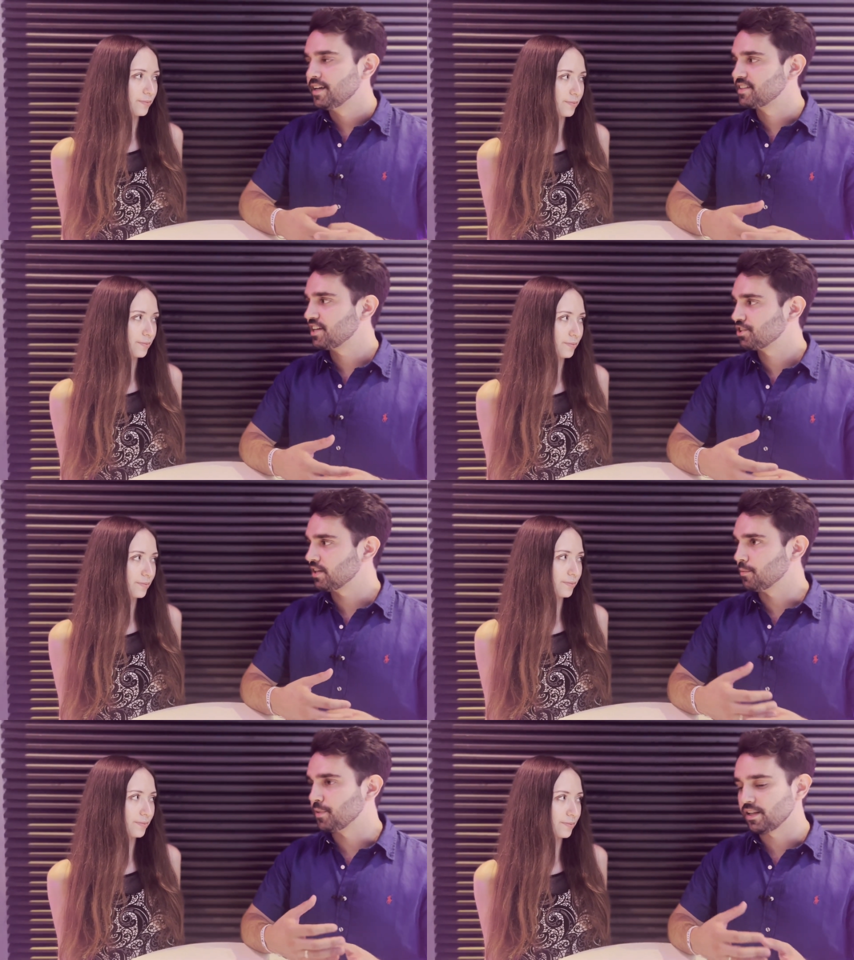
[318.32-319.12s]

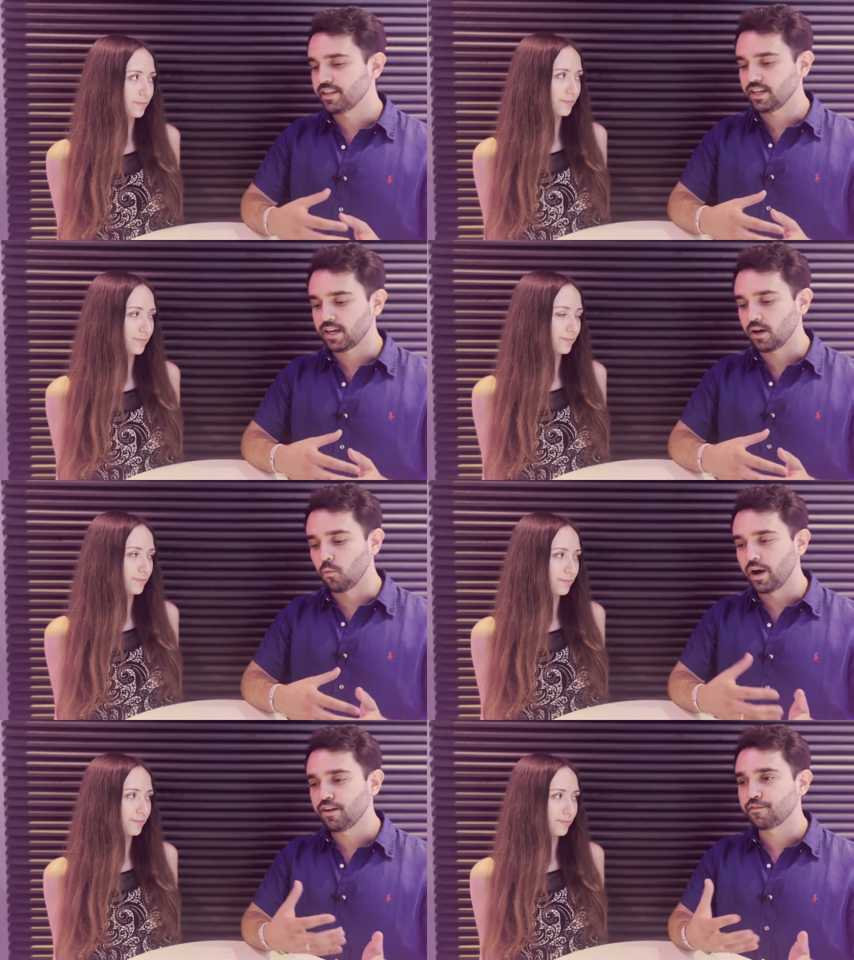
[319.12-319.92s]
Speaker 1: essentially building
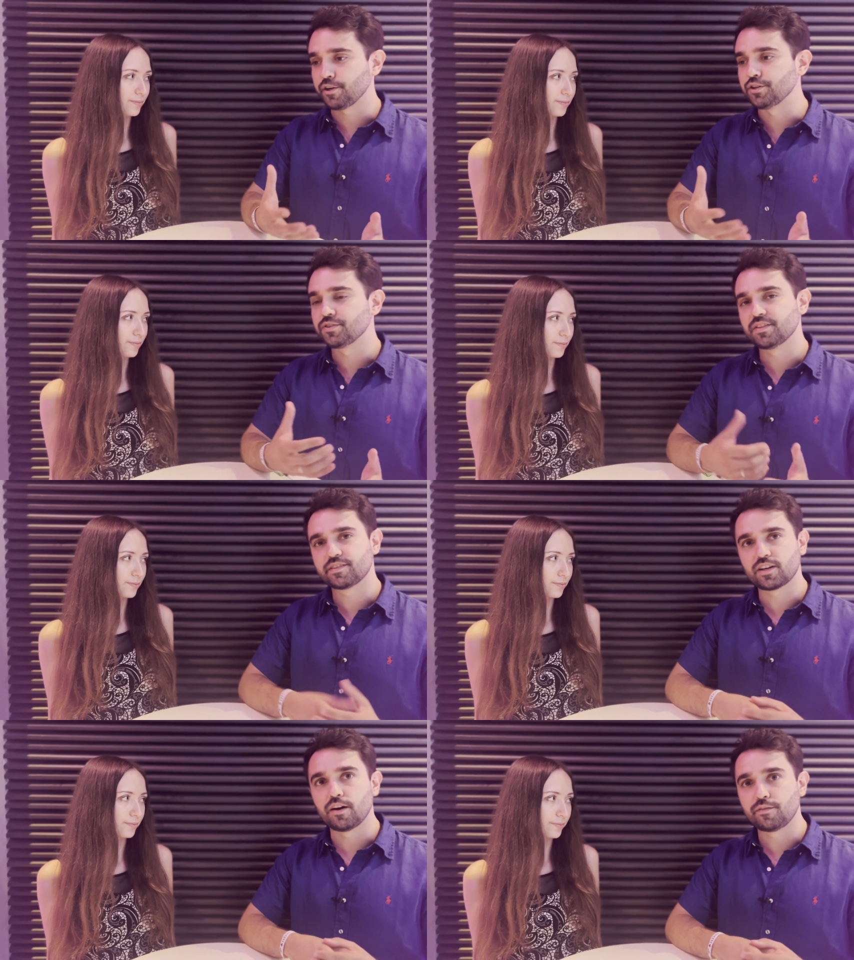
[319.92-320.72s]
a way for you to
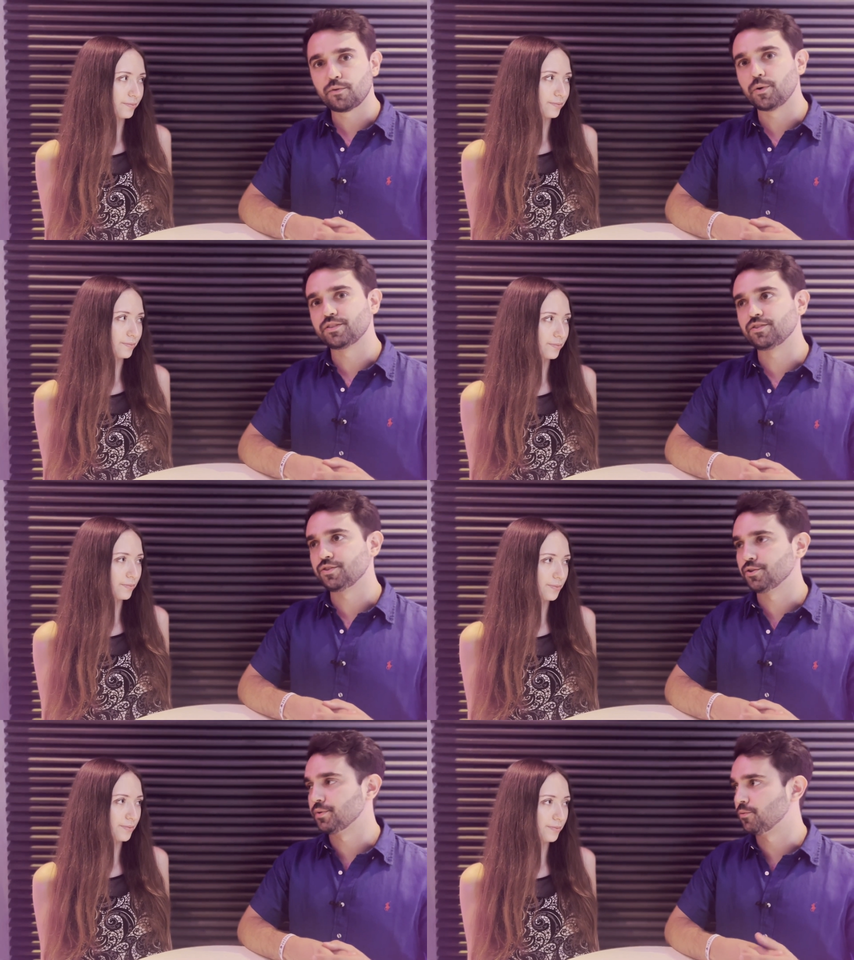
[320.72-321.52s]
discover what to
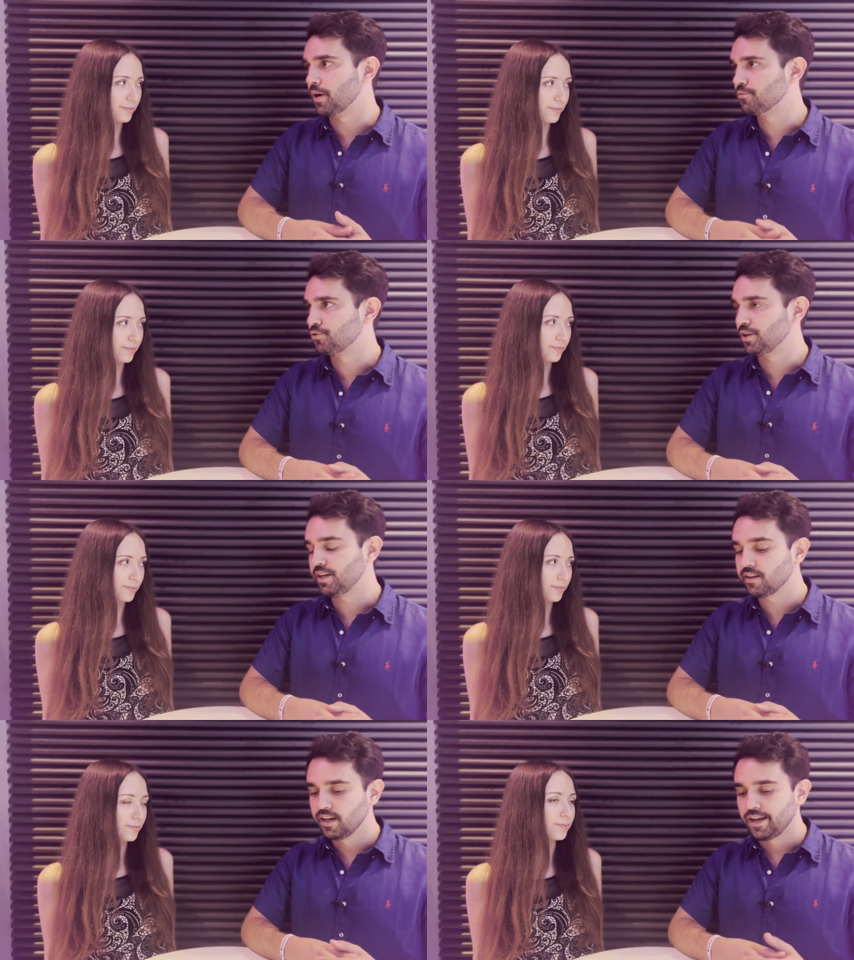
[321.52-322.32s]
do in Web
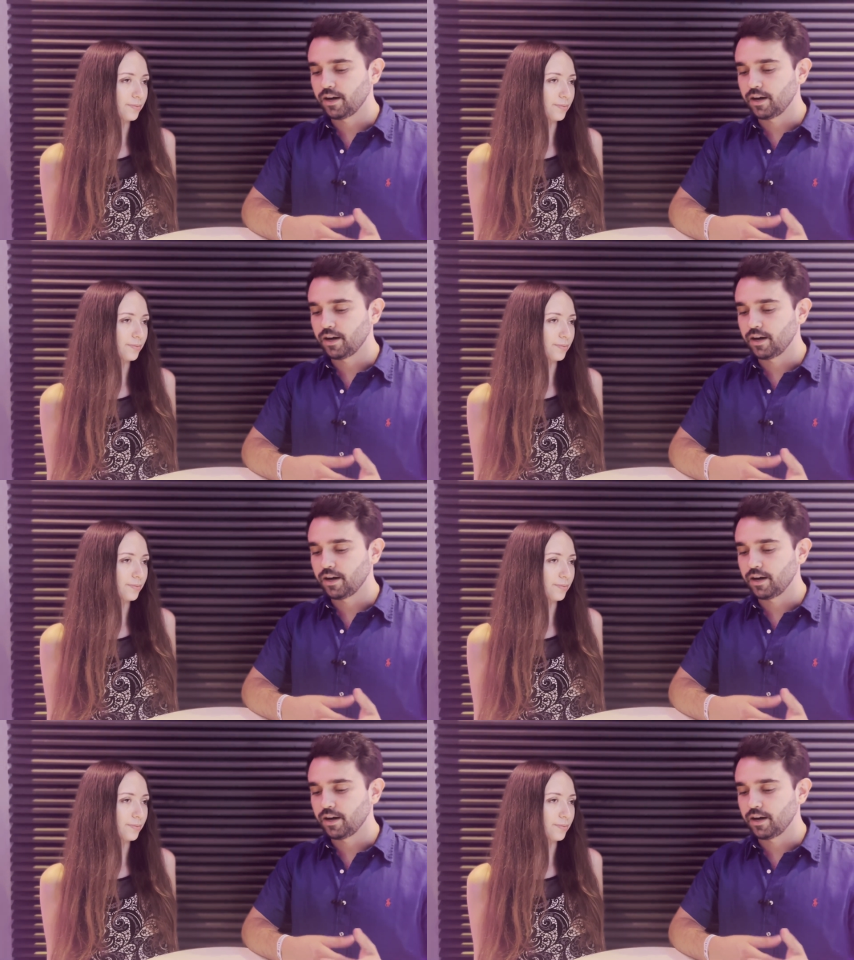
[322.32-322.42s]
three.